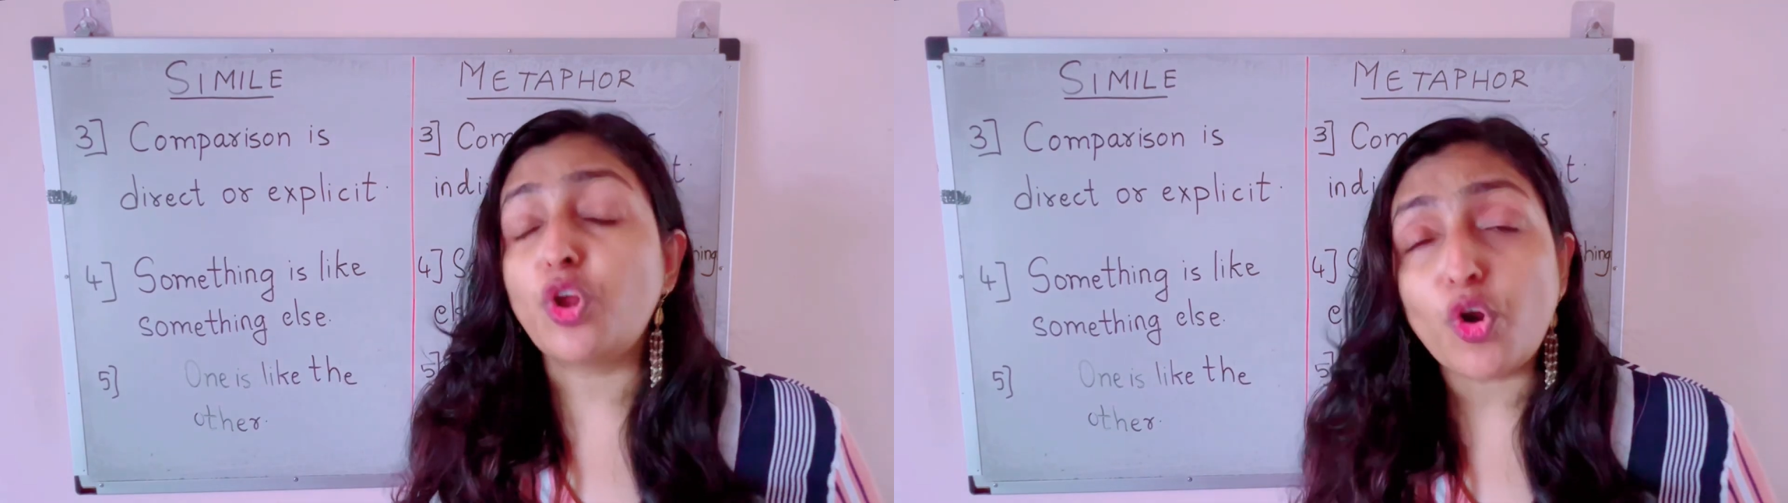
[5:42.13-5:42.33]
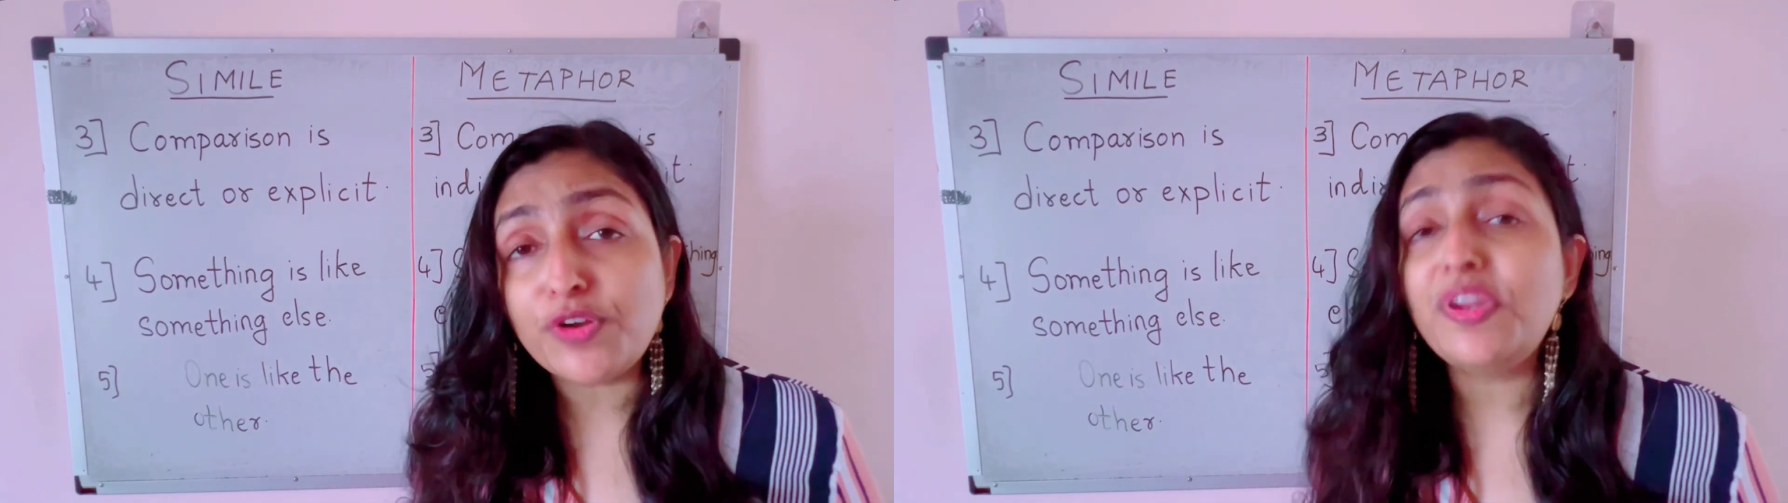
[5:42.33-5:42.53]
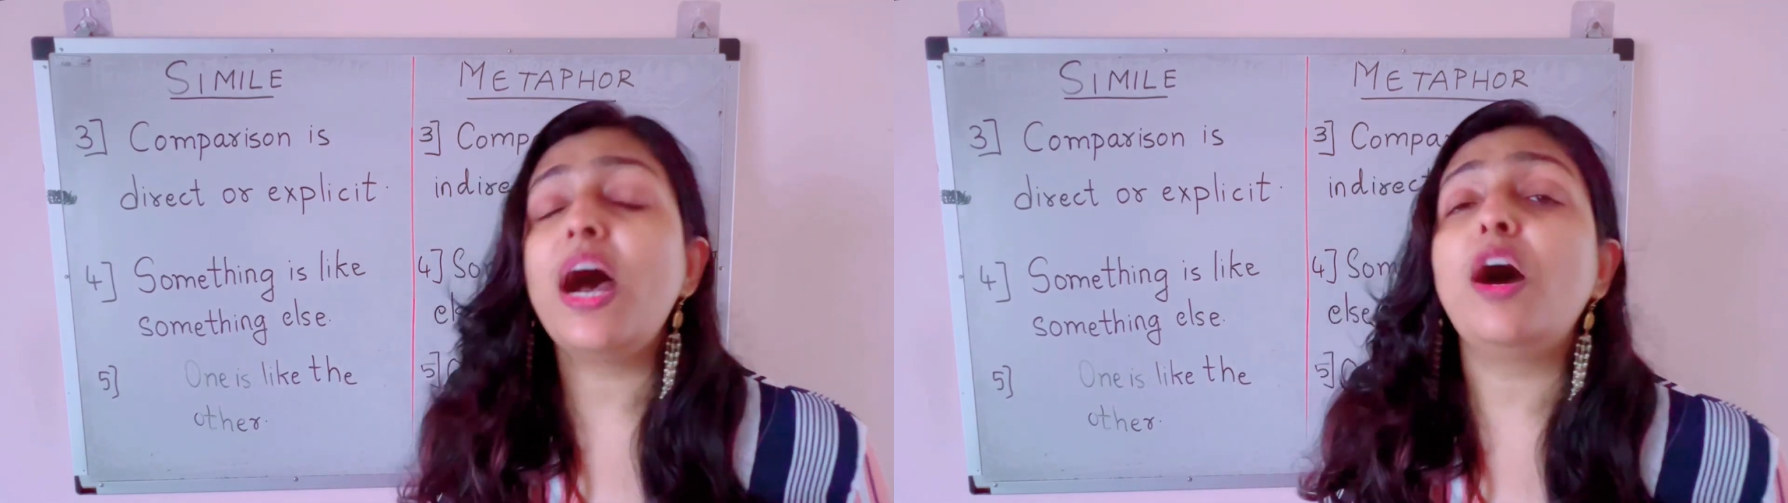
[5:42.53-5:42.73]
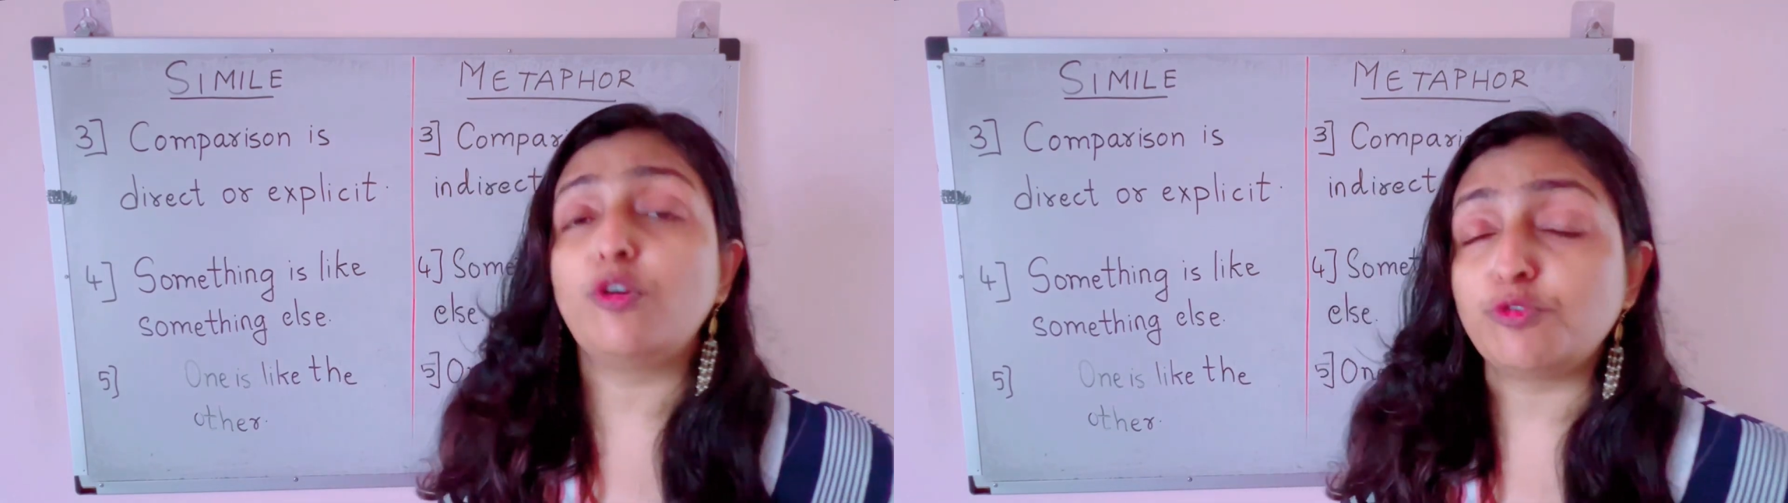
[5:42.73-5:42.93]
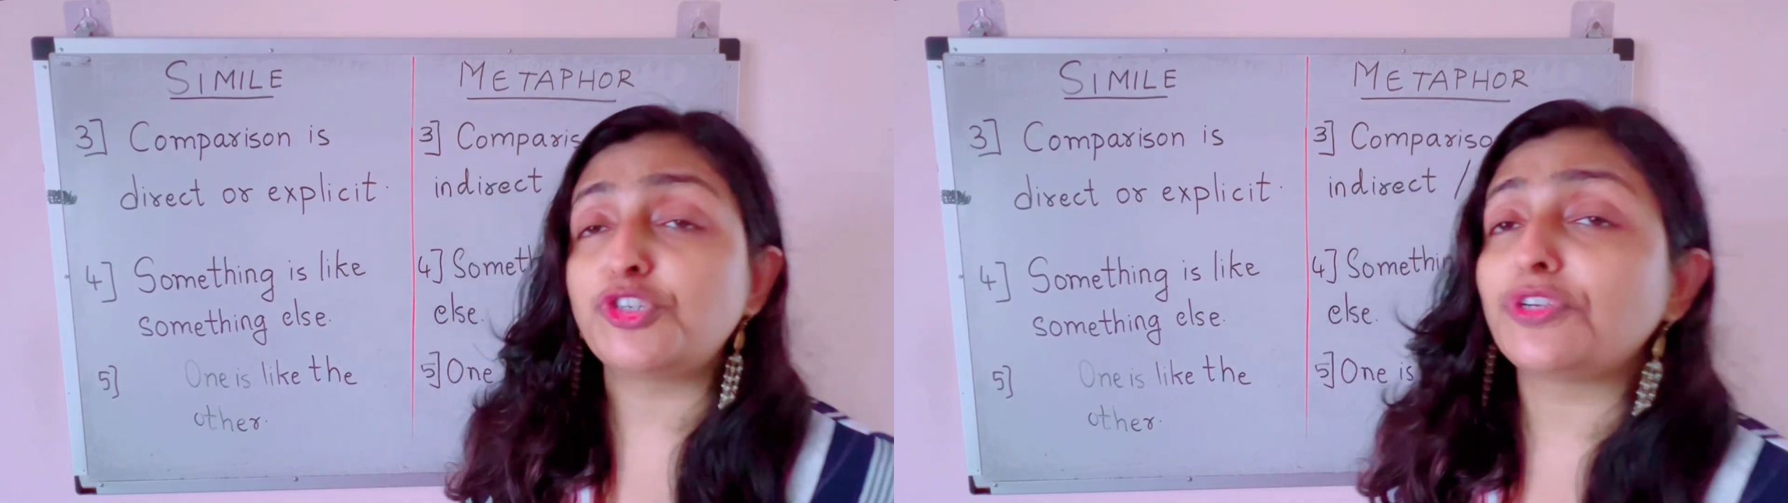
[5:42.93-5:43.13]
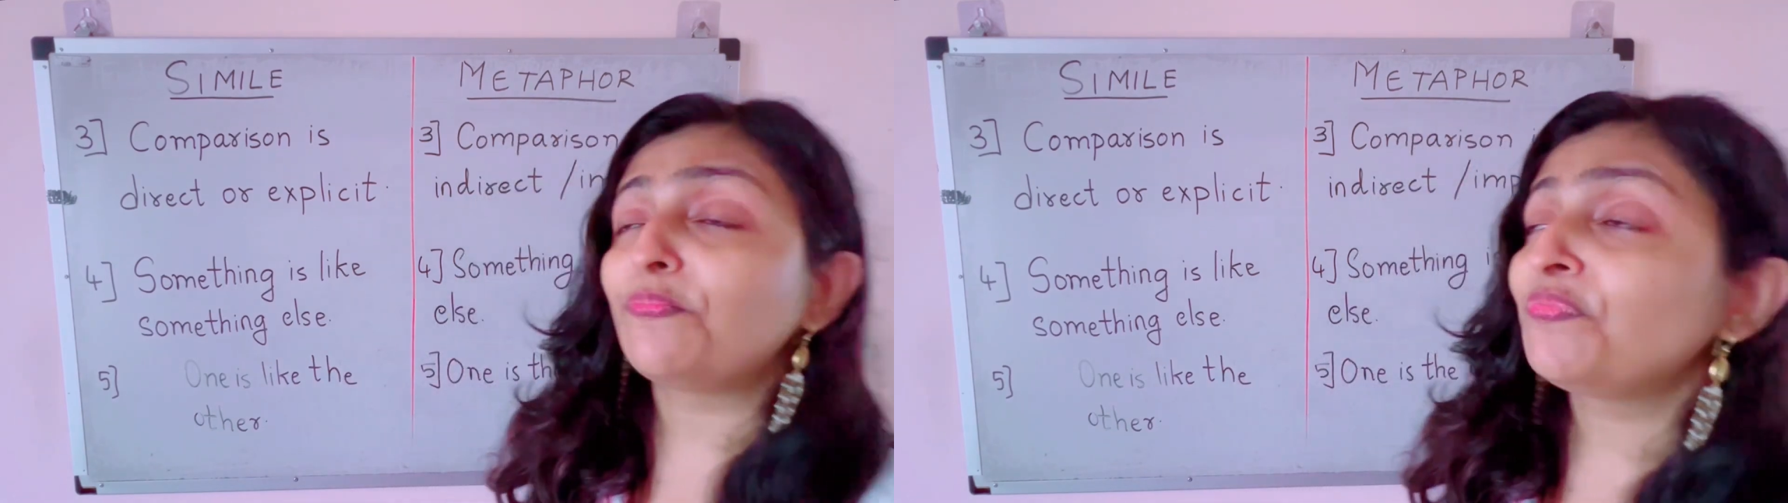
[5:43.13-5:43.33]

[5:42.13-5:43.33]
or doubt.